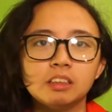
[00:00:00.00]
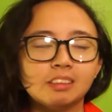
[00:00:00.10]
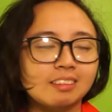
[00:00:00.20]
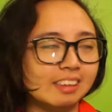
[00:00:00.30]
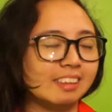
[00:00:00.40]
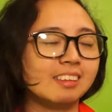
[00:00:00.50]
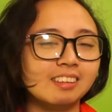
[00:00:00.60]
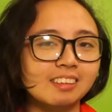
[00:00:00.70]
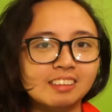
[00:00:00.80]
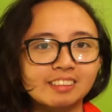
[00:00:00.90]
He like
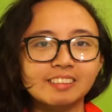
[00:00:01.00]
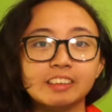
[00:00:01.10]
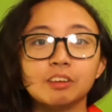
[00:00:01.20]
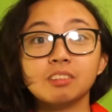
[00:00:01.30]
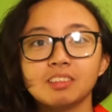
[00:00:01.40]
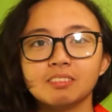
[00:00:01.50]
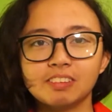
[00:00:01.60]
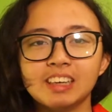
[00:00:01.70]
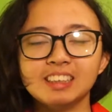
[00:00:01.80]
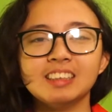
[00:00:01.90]
he like goes to
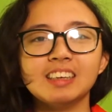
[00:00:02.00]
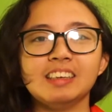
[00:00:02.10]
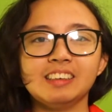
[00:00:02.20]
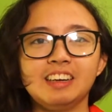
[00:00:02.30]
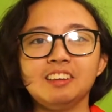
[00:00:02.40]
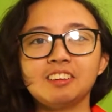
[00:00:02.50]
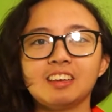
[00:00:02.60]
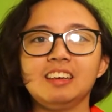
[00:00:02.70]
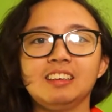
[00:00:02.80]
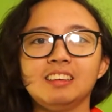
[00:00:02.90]
fight, and I look
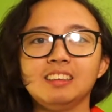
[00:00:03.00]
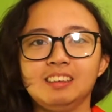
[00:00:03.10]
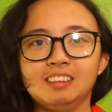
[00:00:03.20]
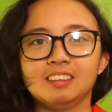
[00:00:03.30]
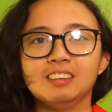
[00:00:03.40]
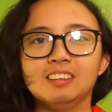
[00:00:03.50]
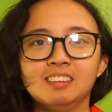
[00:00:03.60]
like like